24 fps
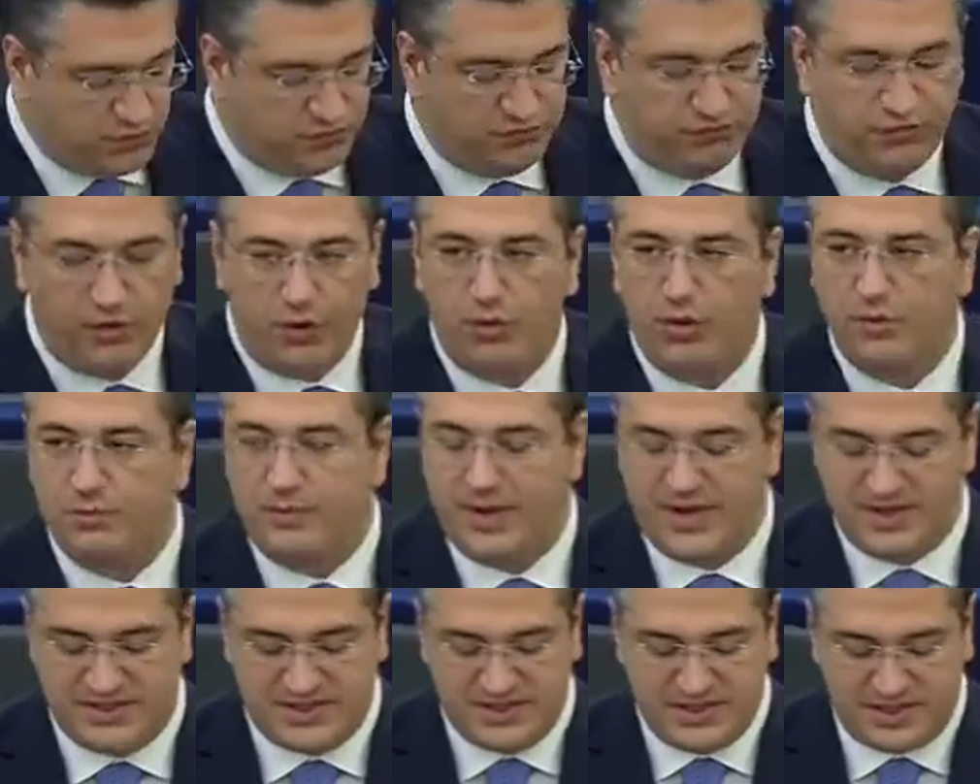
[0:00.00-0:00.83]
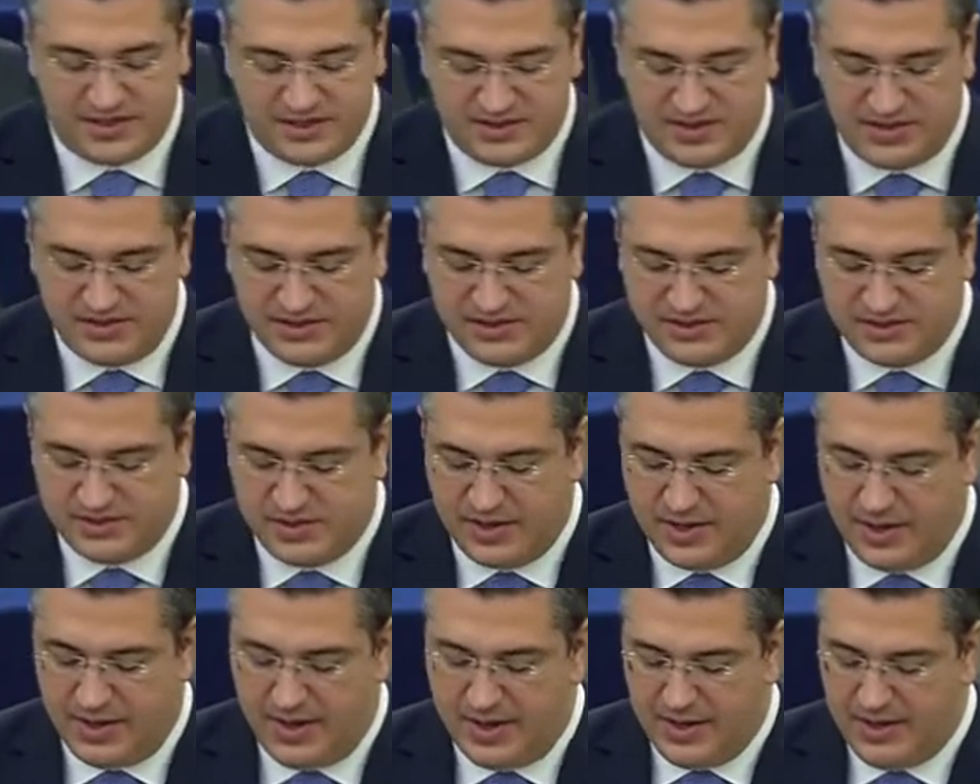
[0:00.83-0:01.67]
put forward by citizens,
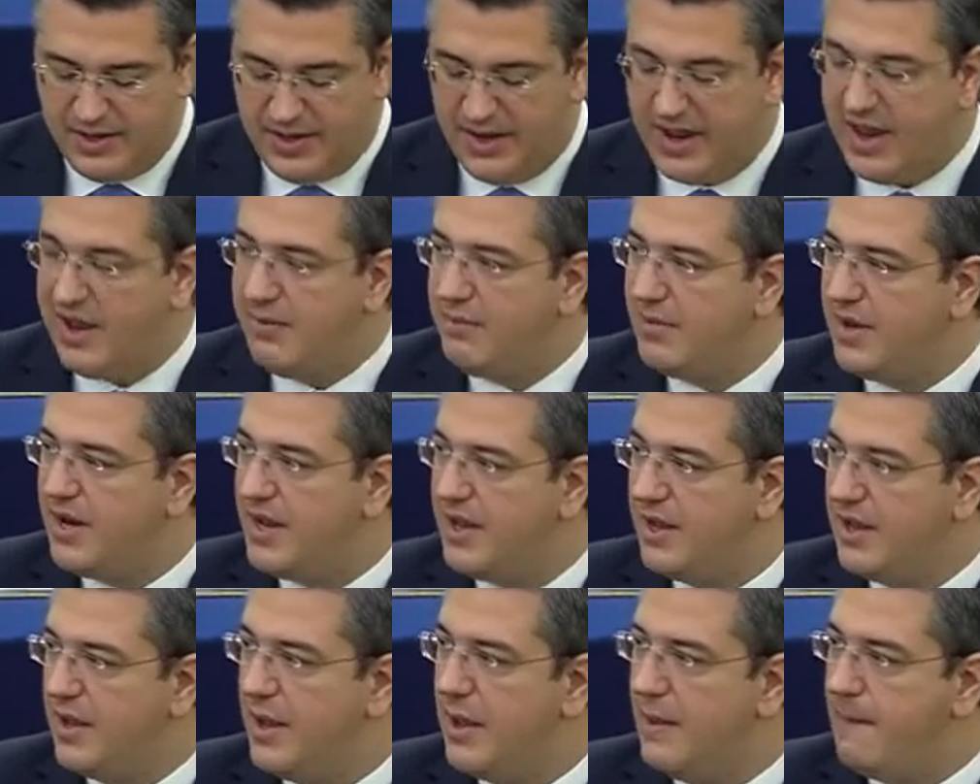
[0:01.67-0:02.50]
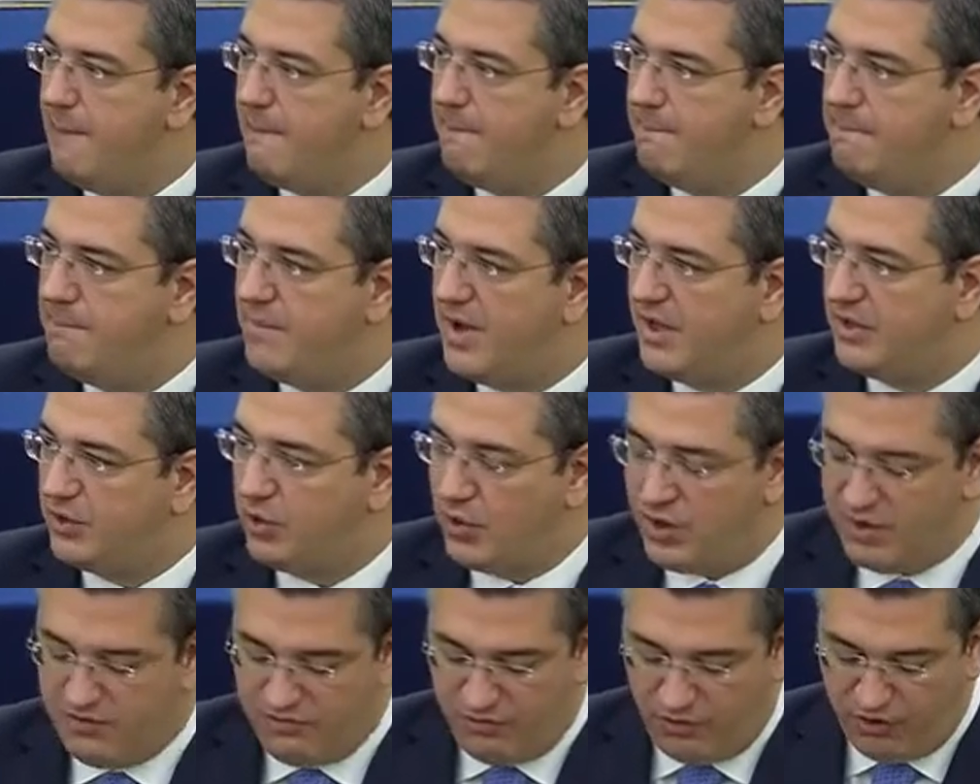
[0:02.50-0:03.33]
namely,
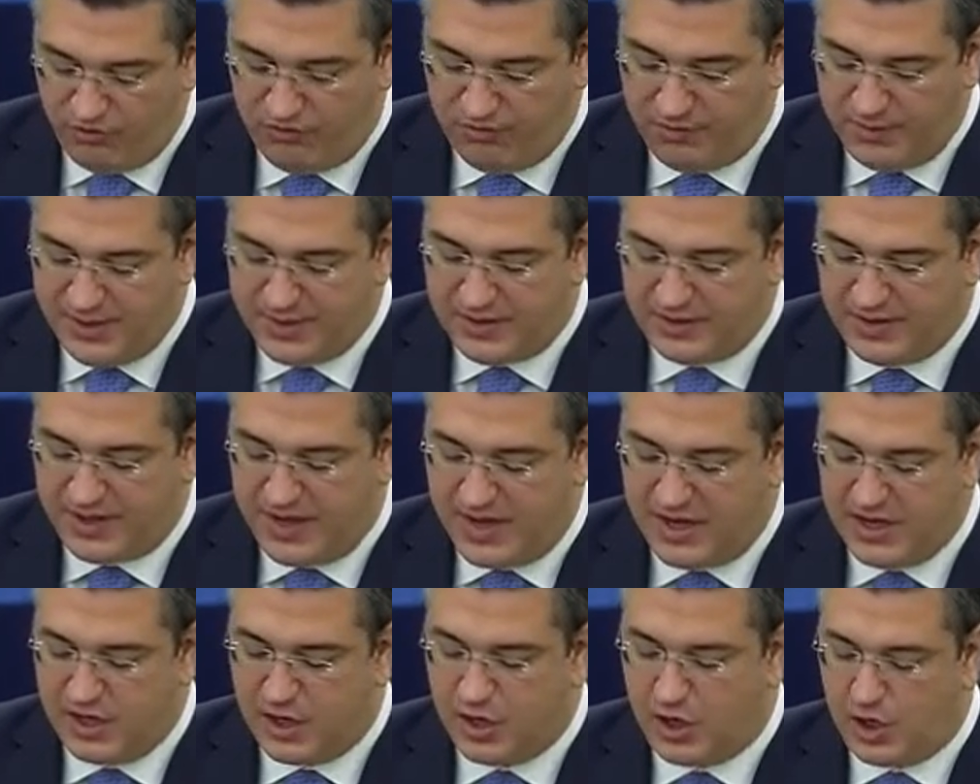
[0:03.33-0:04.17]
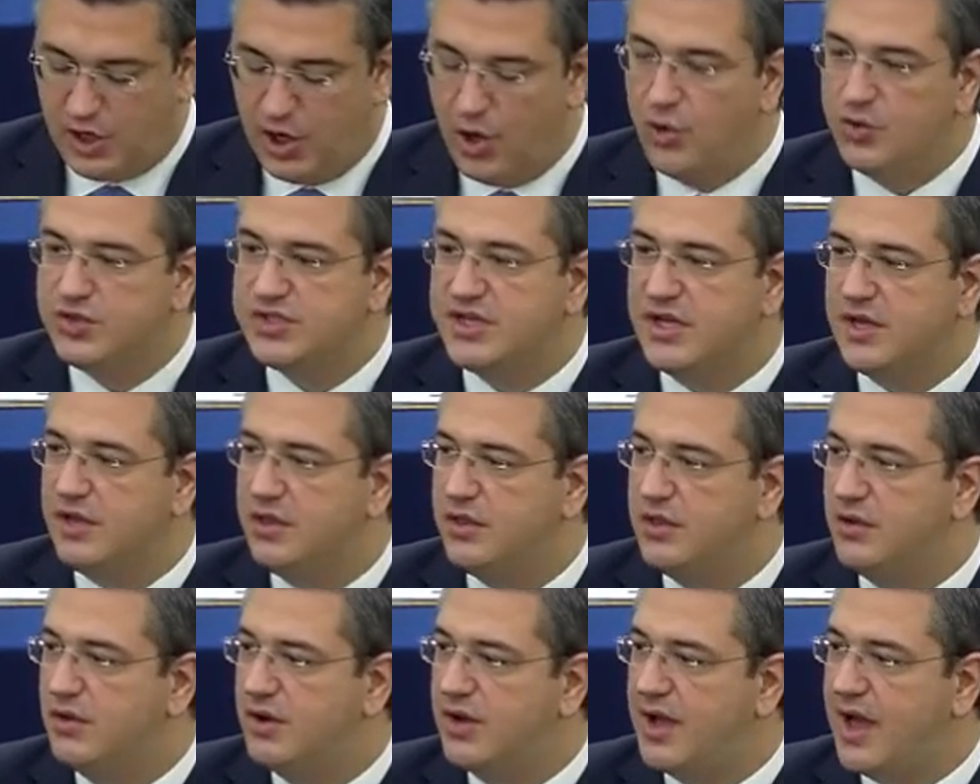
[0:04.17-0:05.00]
better involvement and
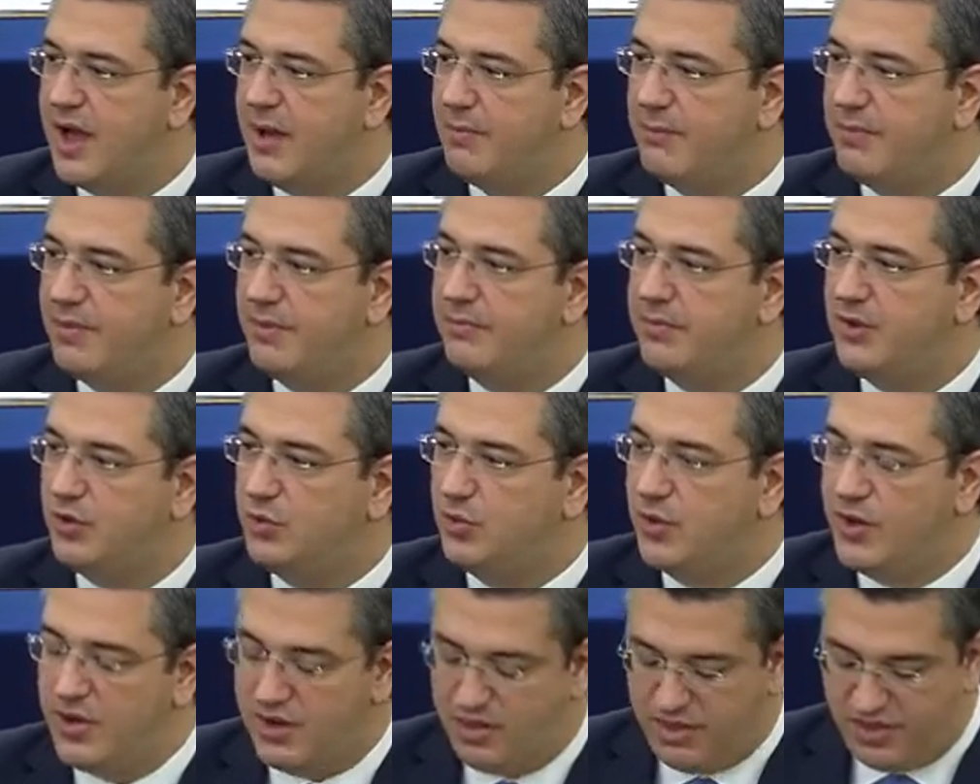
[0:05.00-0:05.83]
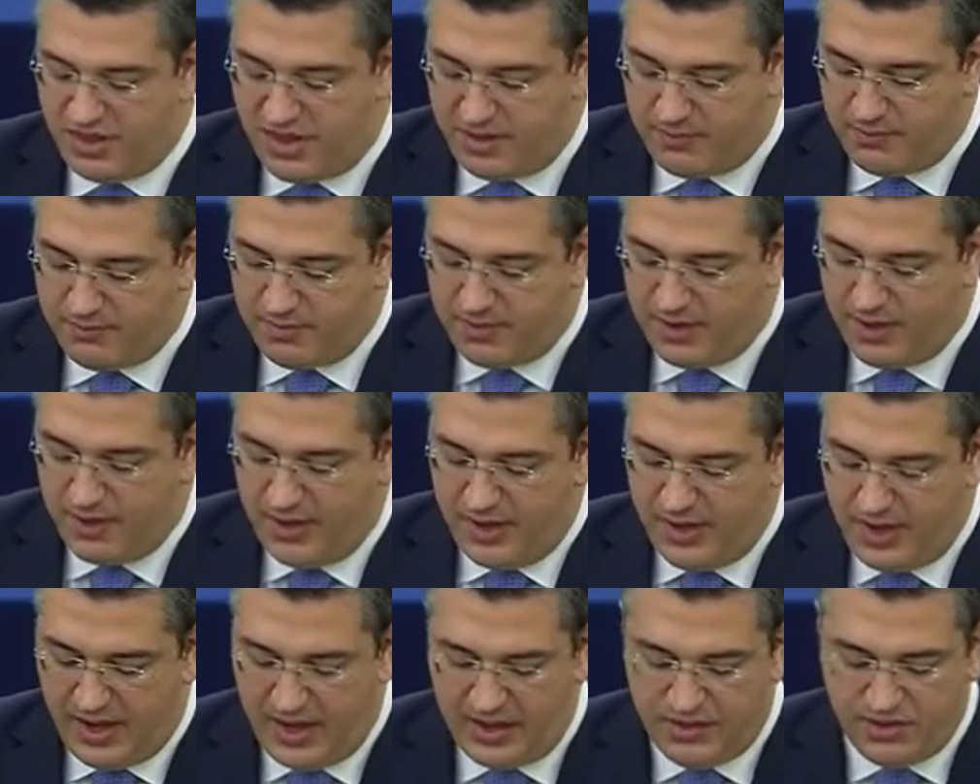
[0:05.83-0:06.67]
closing the gap between them
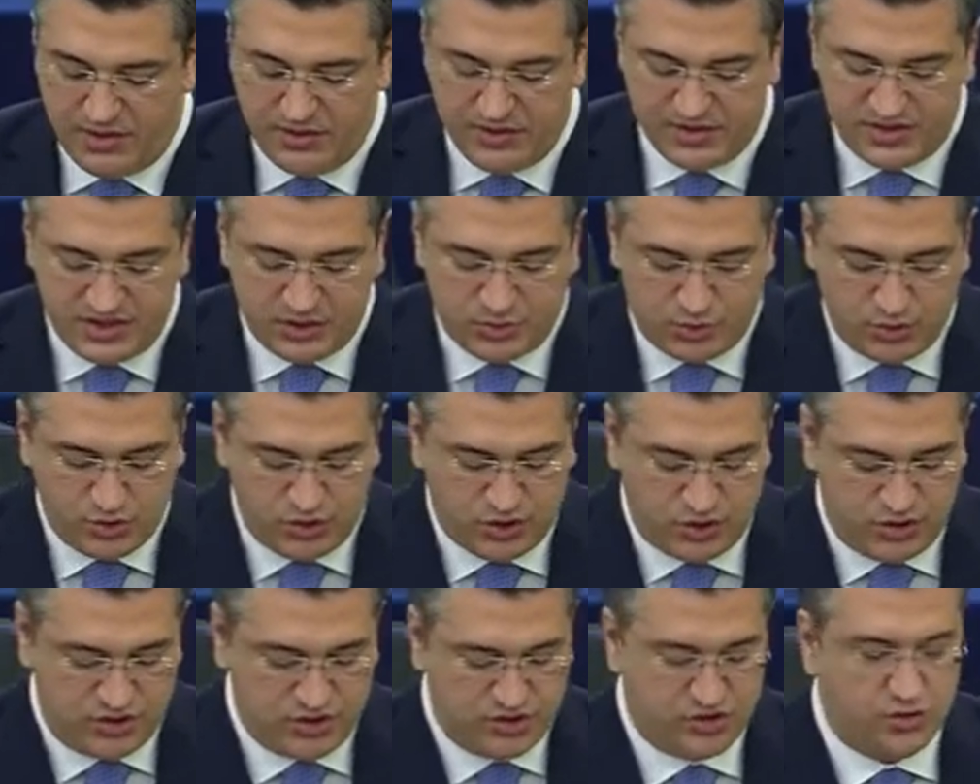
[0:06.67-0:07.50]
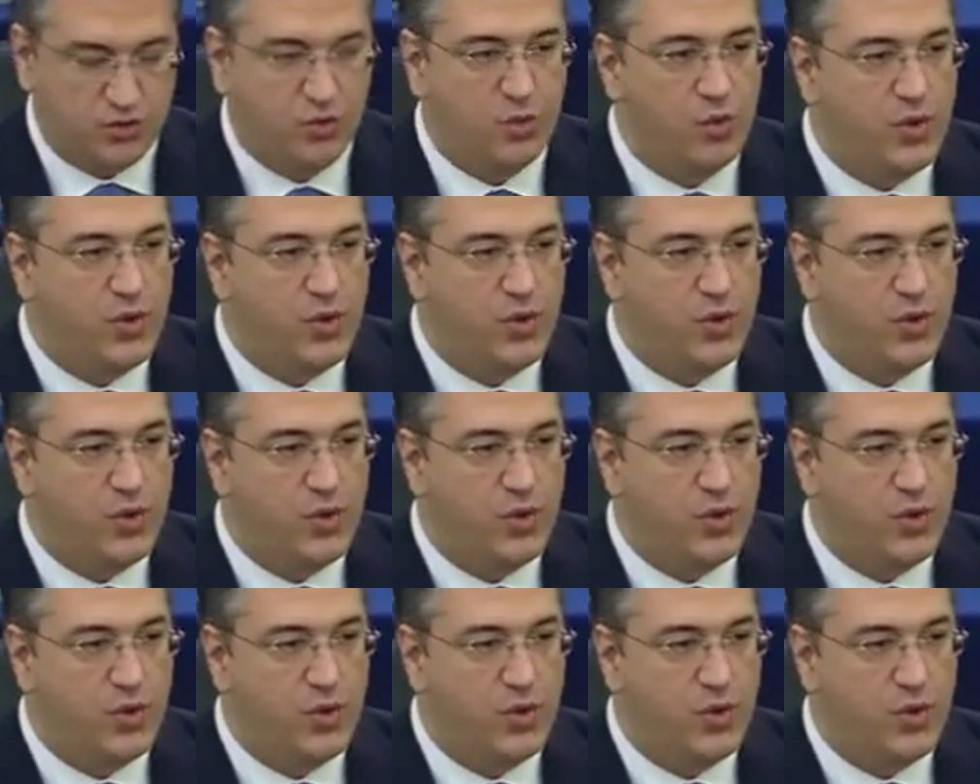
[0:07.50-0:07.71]
and the institutions.